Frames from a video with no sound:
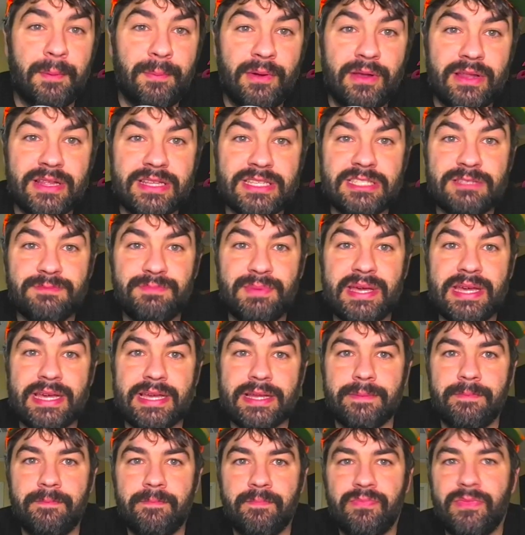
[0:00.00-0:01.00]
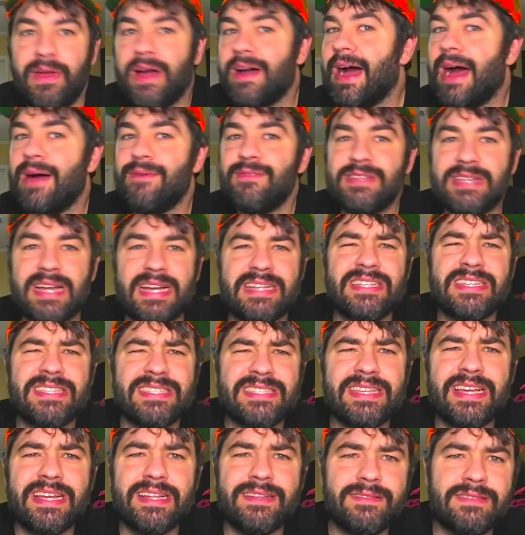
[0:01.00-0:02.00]
in speed. Now, obviously, I just
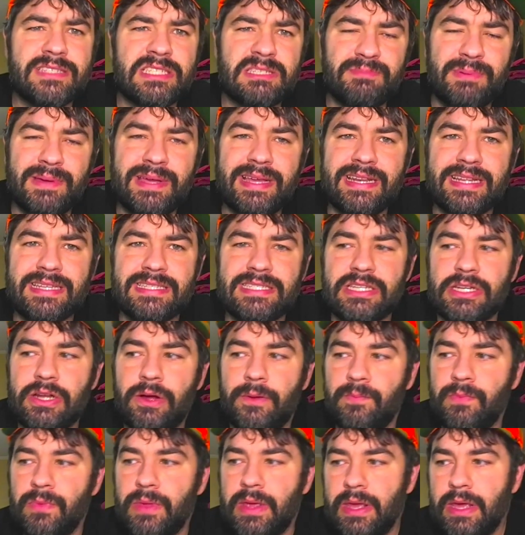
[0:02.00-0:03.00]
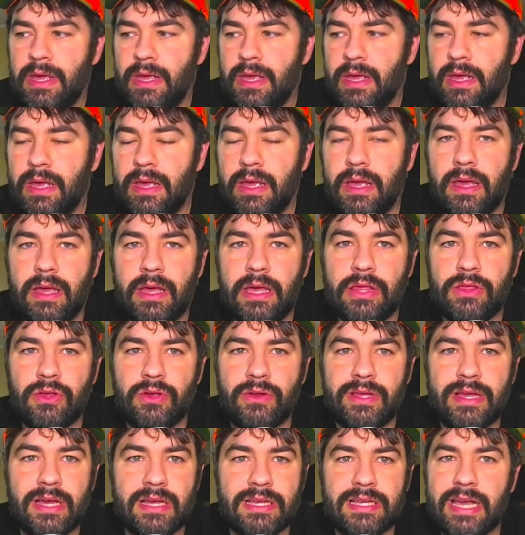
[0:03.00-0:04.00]
said speed is, either
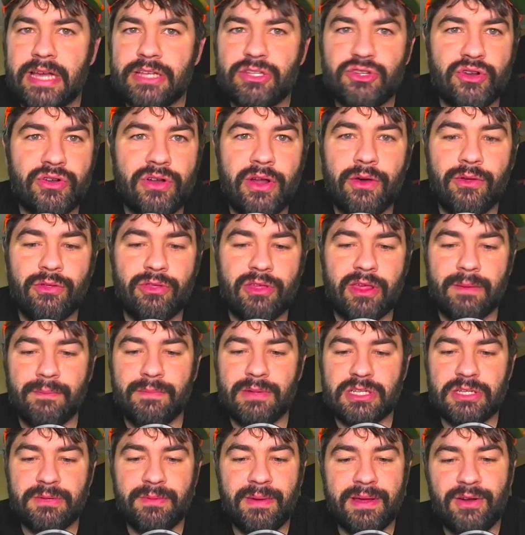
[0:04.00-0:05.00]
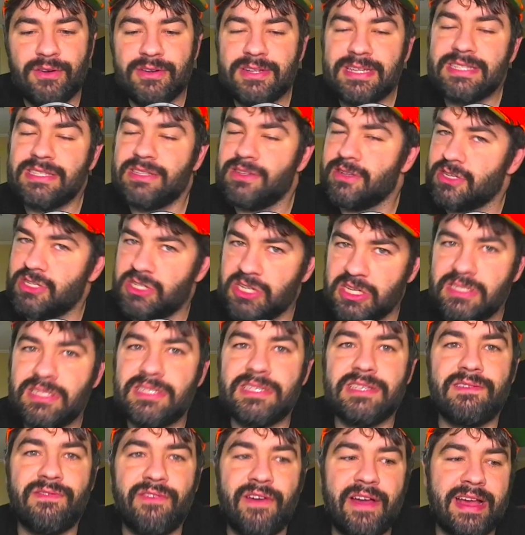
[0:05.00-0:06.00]
a yes or no thing, but Jamaine Ortiz looked just
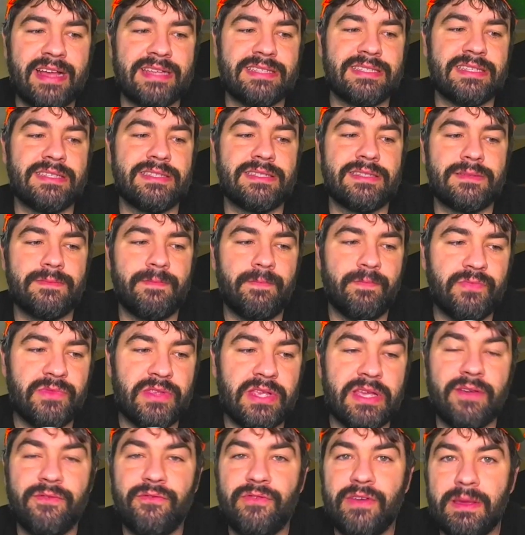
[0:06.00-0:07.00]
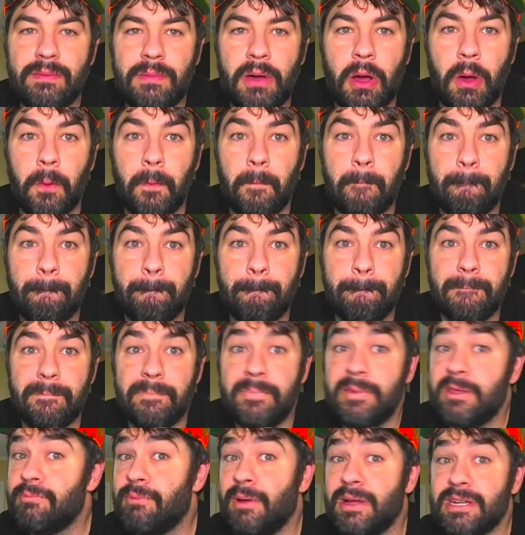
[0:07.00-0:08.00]
as fast as Teofimo,
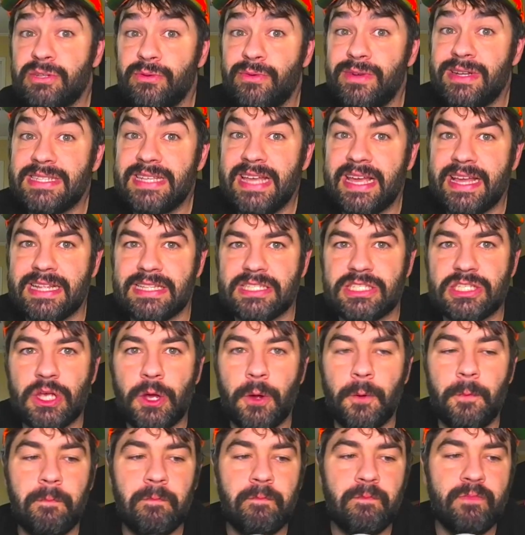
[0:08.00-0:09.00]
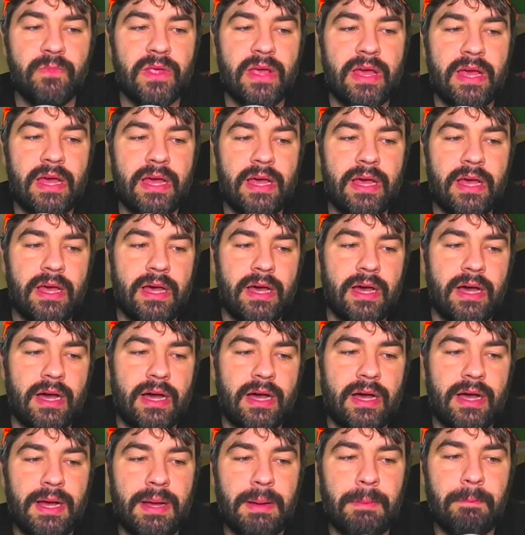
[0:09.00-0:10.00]
especially with his hands. So,
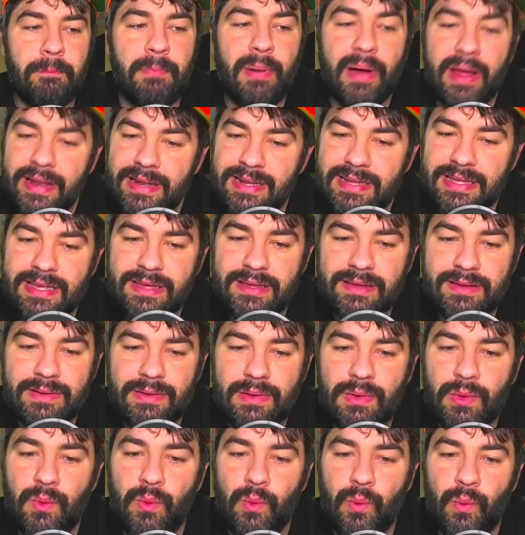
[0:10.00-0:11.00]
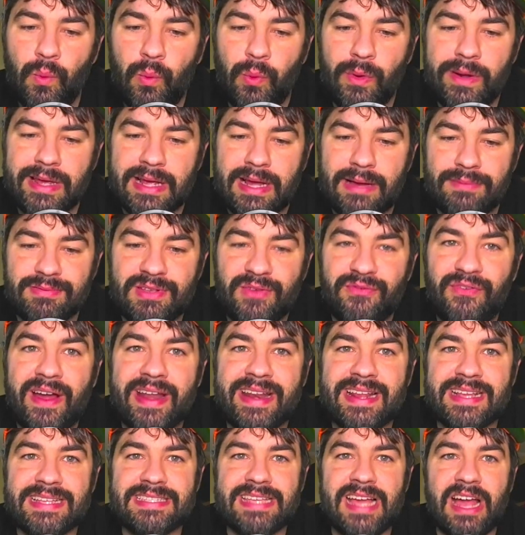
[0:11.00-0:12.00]
but when it comes to
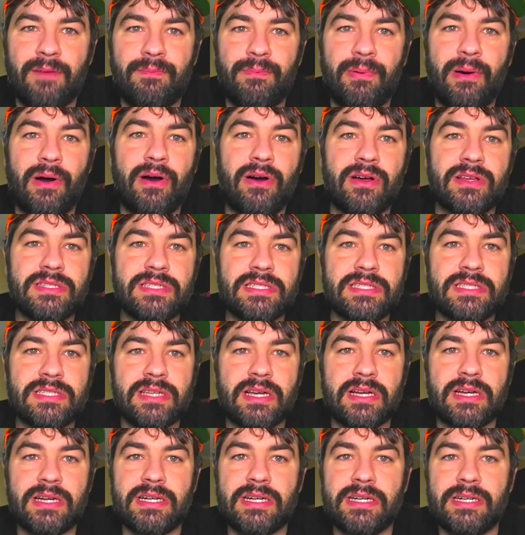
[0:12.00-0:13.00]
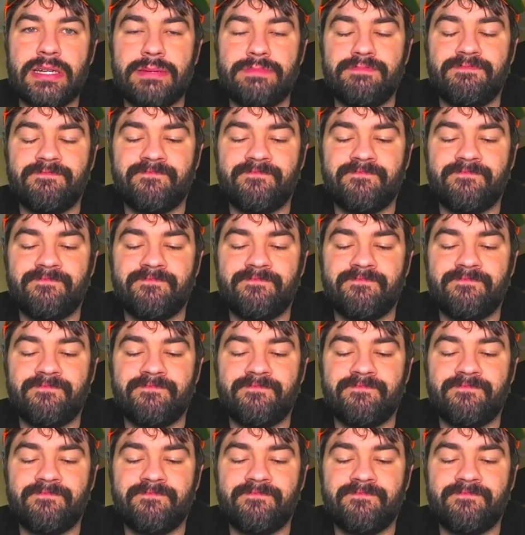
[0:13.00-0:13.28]
fighting southpaws,